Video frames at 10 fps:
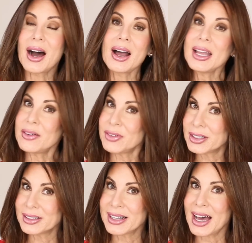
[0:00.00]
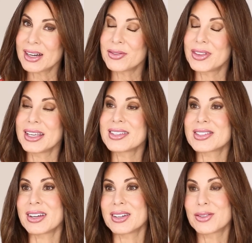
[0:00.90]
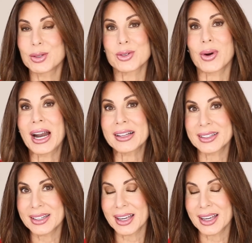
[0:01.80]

I have a lot of things that through trial and